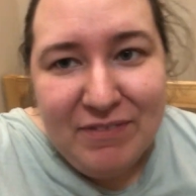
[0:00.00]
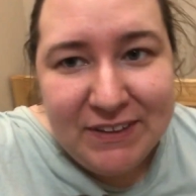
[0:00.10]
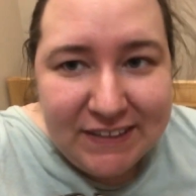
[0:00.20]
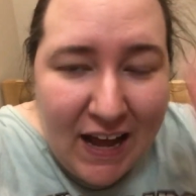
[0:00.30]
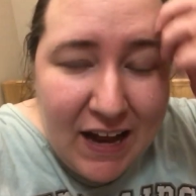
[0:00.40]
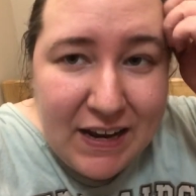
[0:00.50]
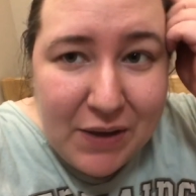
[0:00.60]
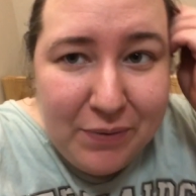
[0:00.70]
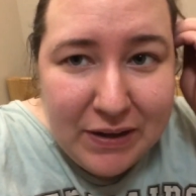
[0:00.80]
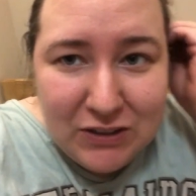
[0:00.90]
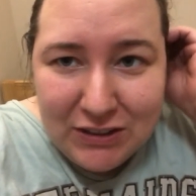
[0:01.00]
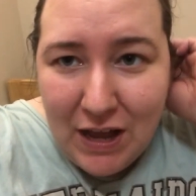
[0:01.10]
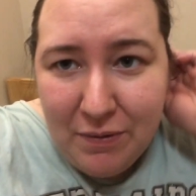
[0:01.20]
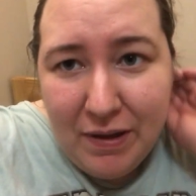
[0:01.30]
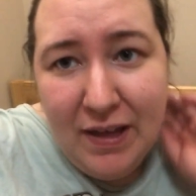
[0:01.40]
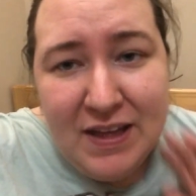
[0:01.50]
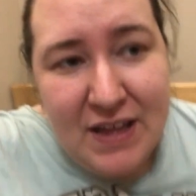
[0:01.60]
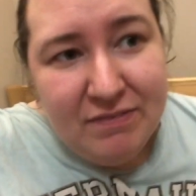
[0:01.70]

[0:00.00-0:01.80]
I've just had a quick shower,